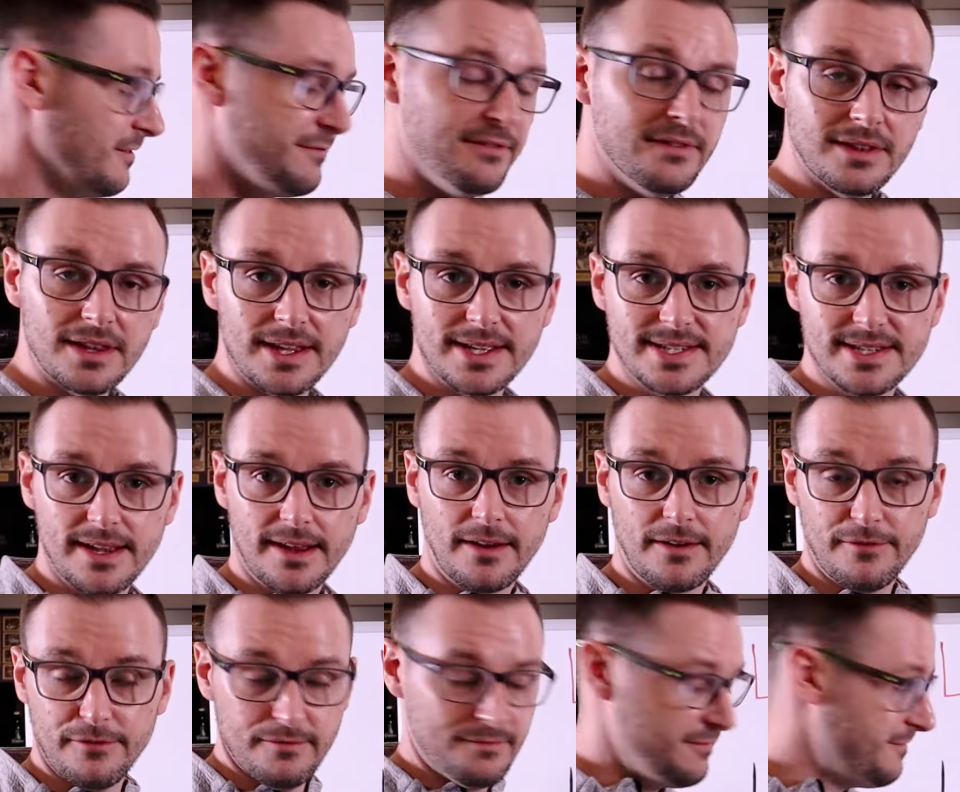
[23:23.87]

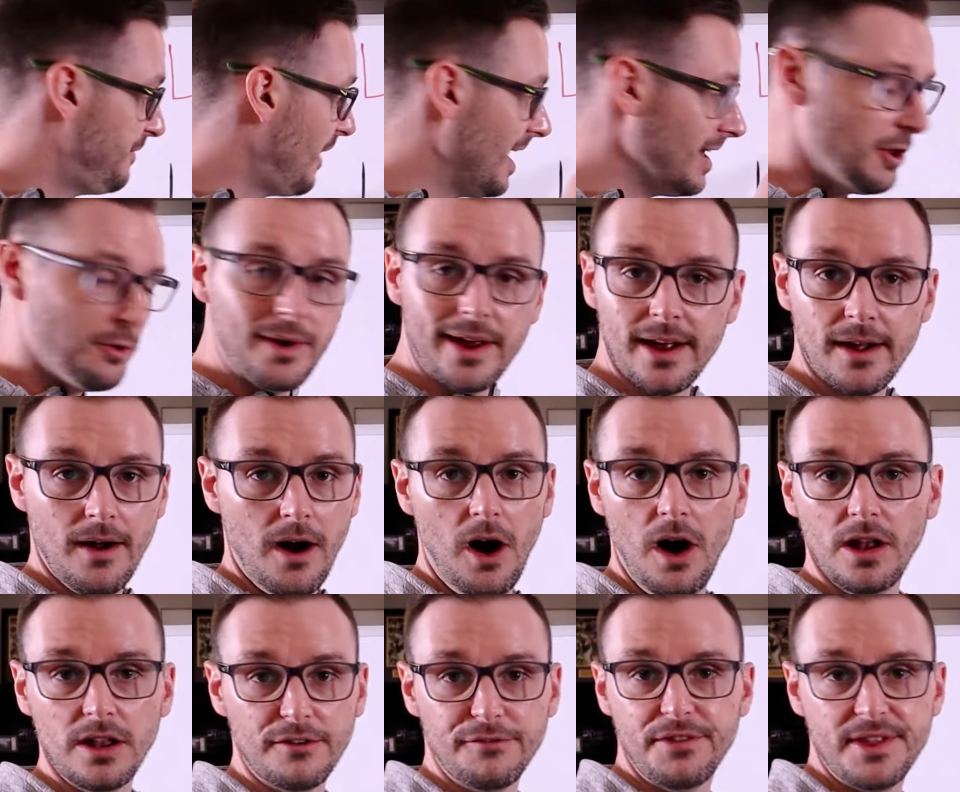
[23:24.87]
following
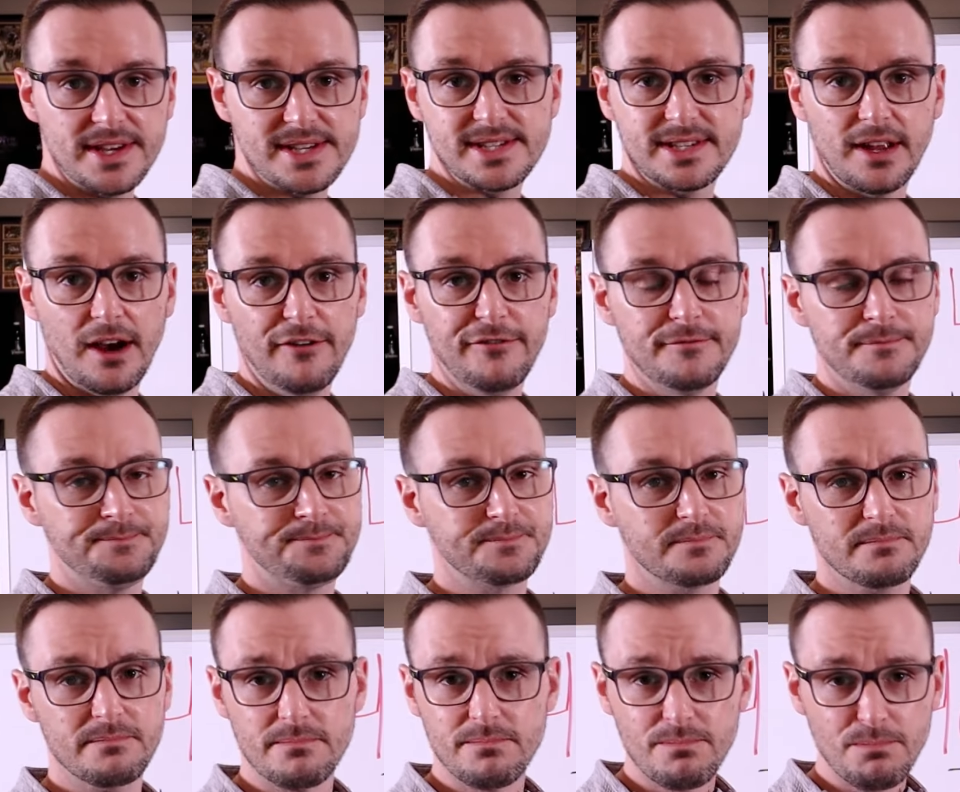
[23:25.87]
all of this stuff
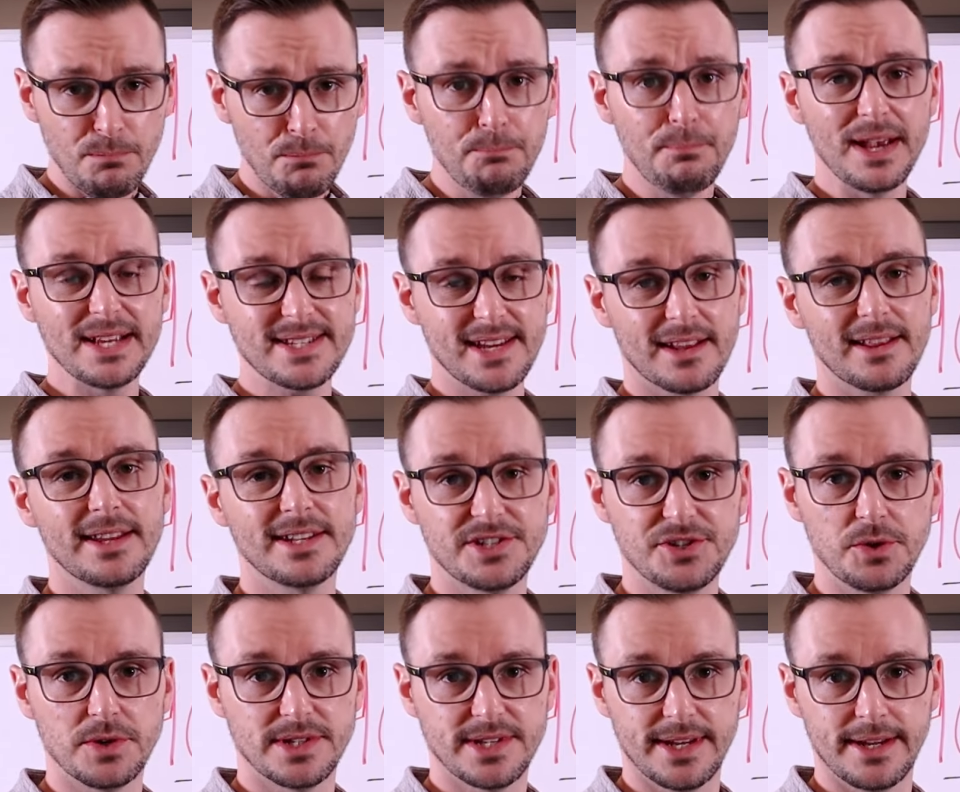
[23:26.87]
basically
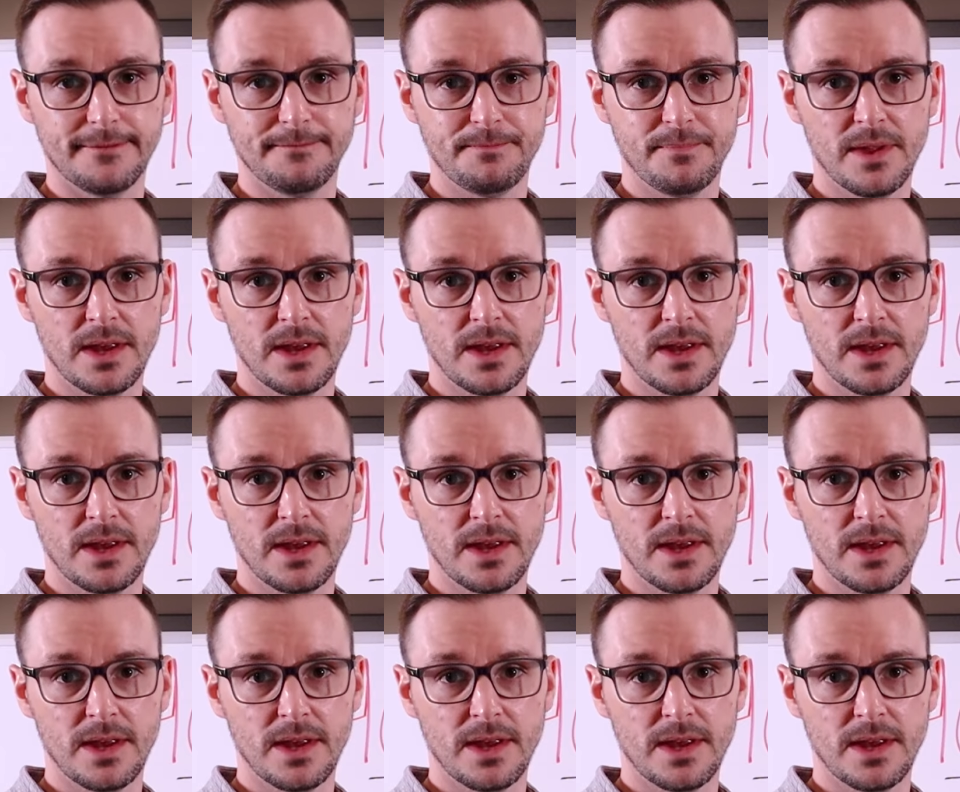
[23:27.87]
to a T.